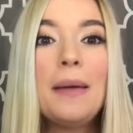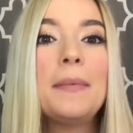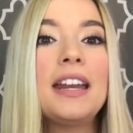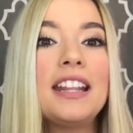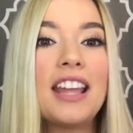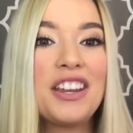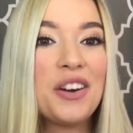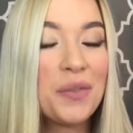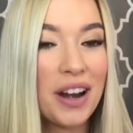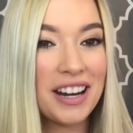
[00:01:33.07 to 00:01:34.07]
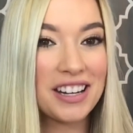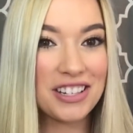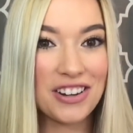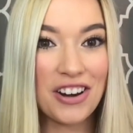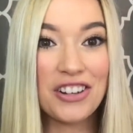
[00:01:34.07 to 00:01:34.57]
meaning that you're ready to
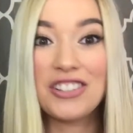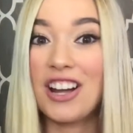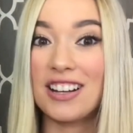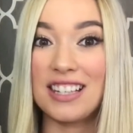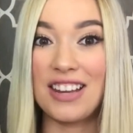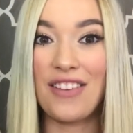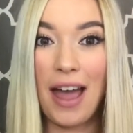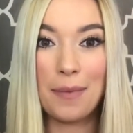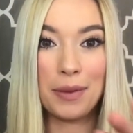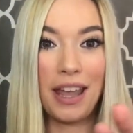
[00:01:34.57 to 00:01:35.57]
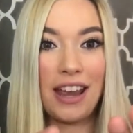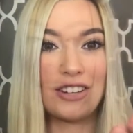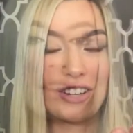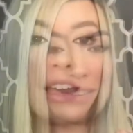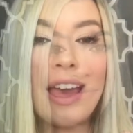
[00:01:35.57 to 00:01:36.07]
start your OXYVA application.